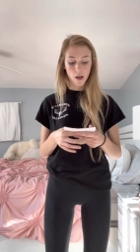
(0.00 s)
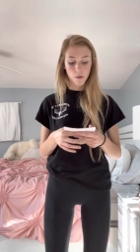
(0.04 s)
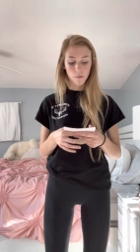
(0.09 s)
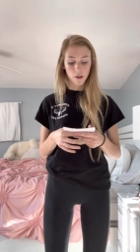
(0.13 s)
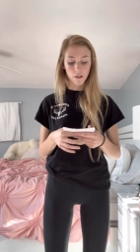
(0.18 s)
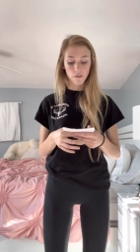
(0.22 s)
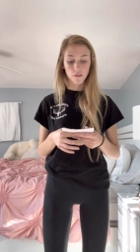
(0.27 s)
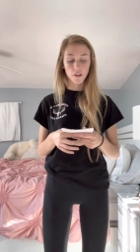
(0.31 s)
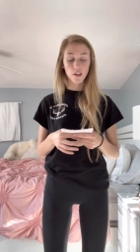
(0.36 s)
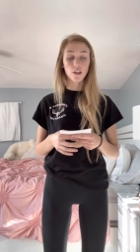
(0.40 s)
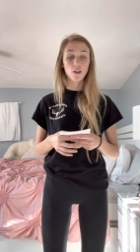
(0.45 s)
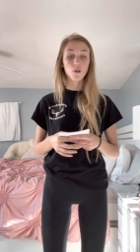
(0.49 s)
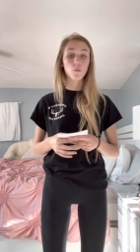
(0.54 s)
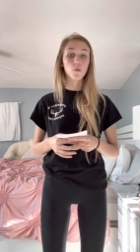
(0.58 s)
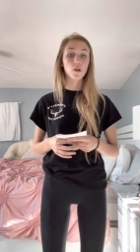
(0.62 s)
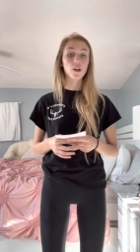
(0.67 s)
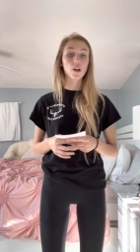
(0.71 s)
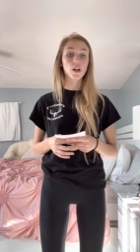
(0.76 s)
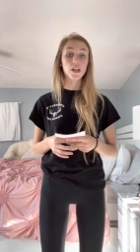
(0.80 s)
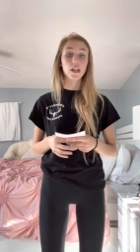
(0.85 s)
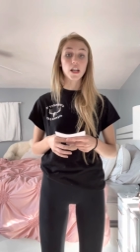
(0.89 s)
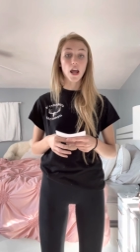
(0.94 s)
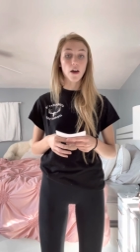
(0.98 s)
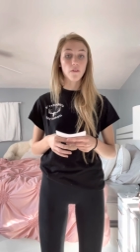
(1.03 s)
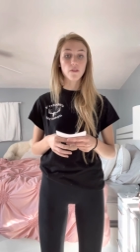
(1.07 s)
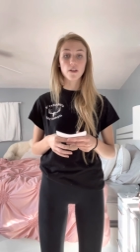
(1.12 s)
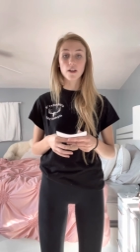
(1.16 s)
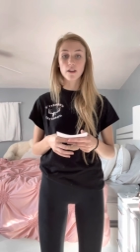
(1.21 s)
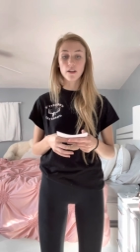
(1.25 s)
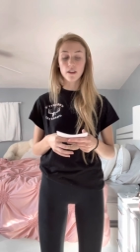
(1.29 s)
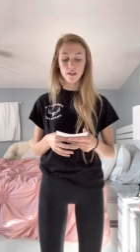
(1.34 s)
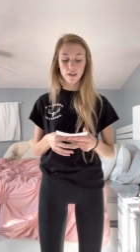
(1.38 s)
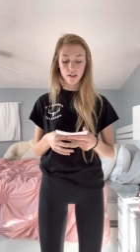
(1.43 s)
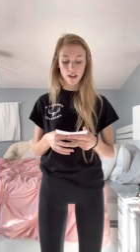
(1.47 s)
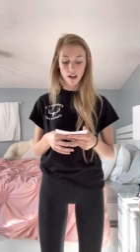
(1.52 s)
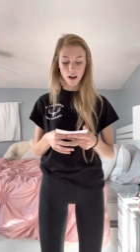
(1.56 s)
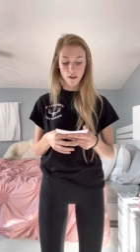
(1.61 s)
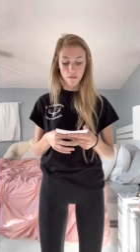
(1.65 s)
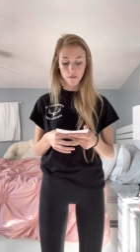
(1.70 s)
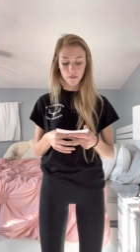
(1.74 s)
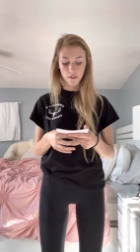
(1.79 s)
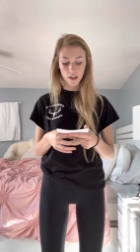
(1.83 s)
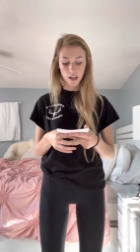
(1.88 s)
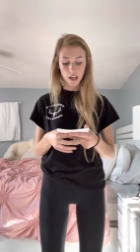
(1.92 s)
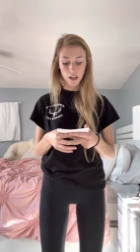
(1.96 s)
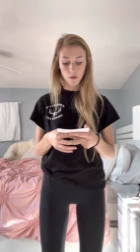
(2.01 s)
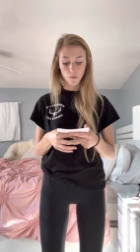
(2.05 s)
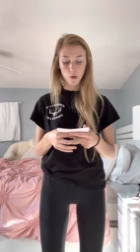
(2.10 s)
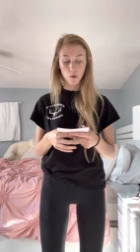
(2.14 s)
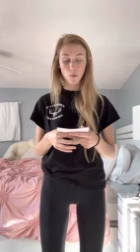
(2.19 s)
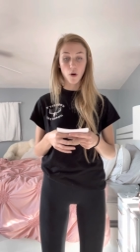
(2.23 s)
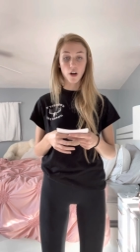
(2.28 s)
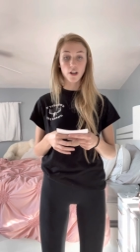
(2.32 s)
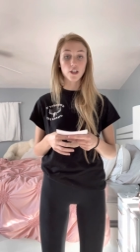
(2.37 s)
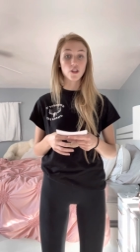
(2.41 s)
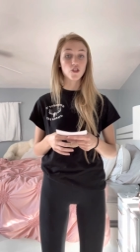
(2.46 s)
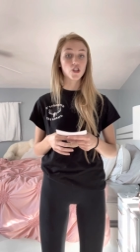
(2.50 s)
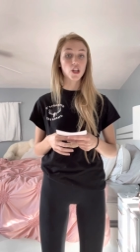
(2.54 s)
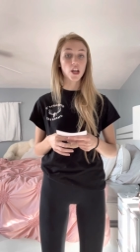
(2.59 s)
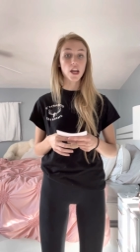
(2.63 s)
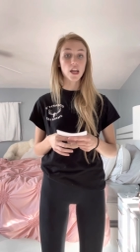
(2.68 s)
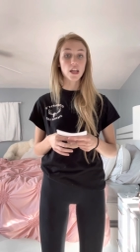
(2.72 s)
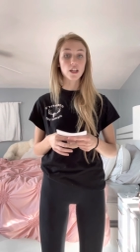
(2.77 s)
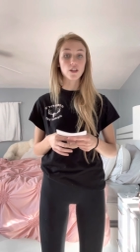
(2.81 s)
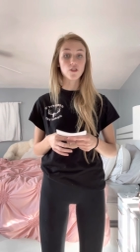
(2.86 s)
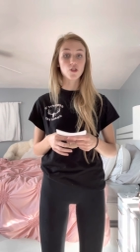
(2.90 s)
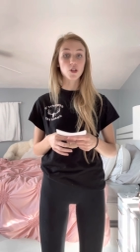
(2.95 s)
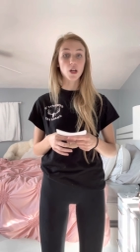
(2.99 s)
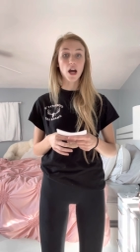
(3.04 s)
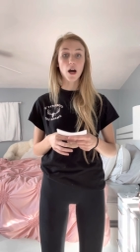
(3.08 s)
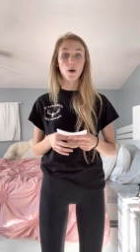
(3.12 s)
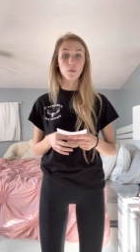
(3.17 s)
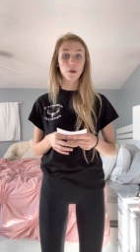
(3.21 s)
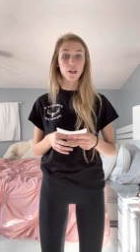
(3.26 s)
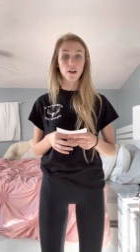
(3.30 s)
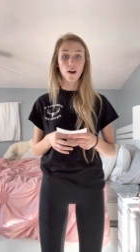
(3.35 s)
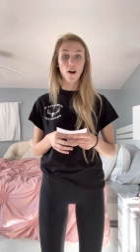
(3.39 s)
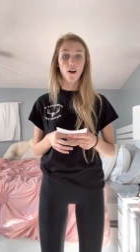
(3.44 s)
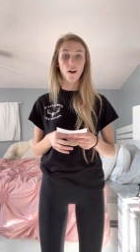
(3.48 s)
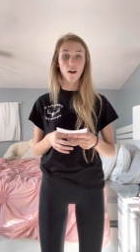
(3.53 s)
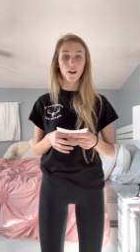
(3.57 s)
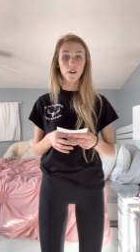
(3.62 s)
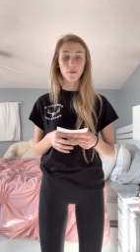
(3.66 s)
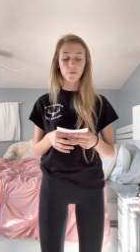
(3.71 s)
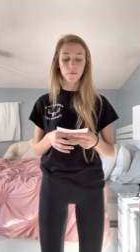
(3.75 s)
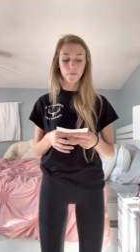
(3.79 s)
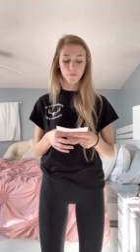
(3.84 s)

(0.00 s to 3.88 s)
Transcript: by feeling we are never good enough and we want to change how we are,